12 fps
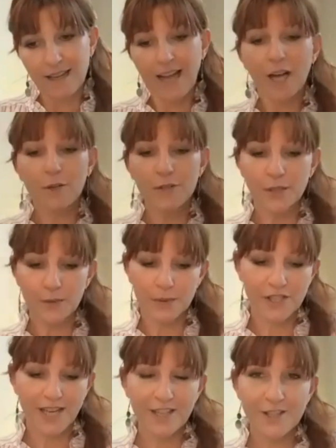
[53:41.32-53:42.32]
how do you
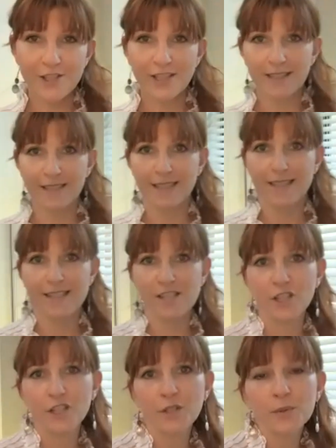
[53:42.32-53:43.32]
change that is
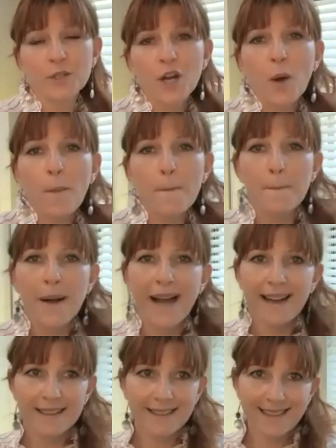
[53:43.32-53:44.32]
you go
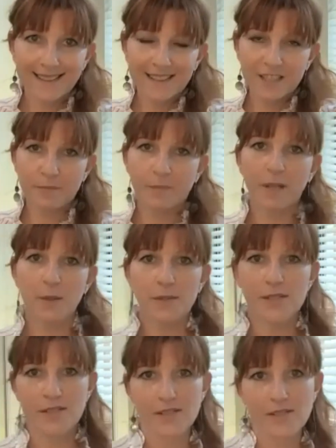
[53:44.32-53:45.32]
back in that
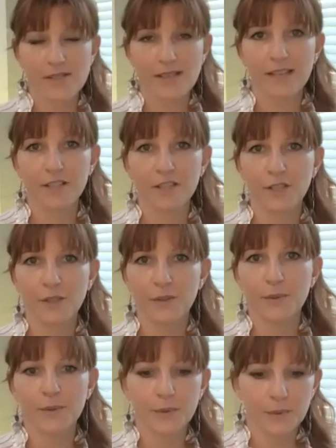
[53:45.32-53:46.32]
process and
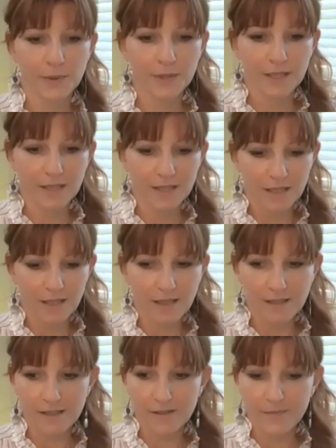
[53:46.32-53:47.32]
you
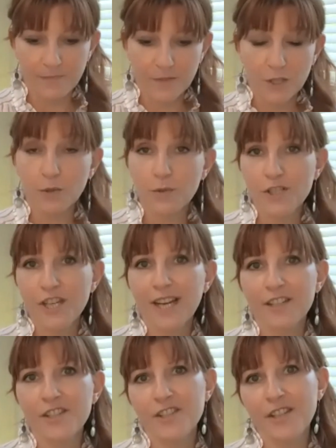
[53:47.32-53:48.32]

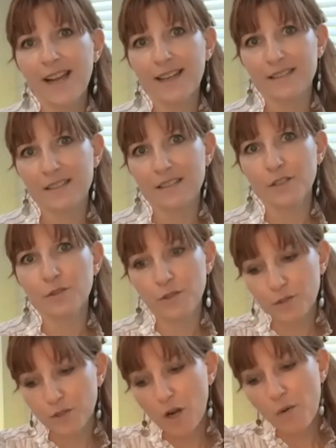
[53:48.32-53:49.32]
change that.
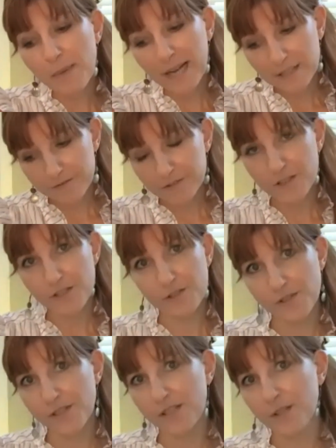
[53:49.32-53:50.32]
You go back first to
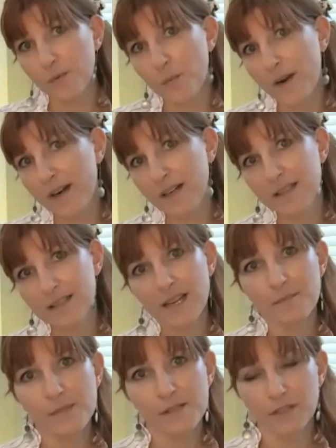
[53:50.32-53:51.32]
see where that
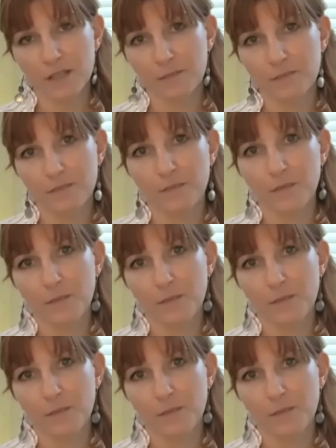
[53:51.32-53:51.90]
comes from.